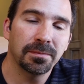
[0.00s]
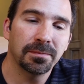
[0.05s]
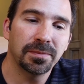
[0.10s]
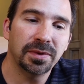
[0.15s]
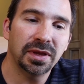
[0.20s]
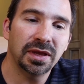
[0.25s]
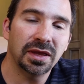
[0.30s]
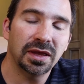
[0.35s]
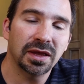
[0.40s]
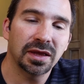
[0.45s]

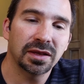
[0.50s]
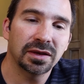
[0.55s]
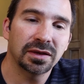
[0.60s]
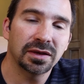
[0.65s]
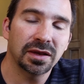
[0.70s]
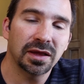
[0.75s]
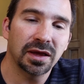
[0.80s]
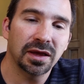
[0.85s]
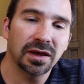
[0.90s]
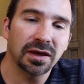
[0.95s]
be
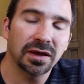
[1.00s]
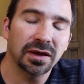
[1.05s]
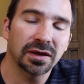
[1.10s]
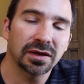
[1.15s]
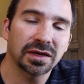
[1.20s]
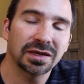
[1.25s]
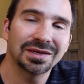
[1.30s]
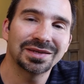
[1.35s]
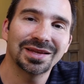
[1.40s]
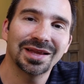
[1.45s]
in a
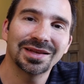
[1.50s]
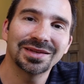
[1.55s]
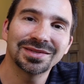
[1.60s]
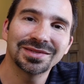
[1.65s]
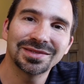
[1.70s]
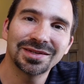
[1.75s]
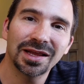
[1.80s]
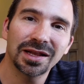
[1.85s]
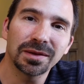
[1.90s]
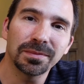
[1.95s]
content
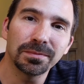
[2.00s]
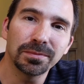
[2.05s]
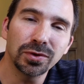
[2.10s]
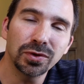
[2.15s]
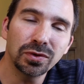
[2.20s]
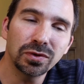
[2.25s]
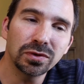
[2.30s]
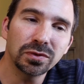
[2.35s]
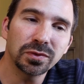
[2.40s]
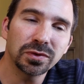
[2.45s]
state of
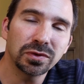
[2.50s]
mood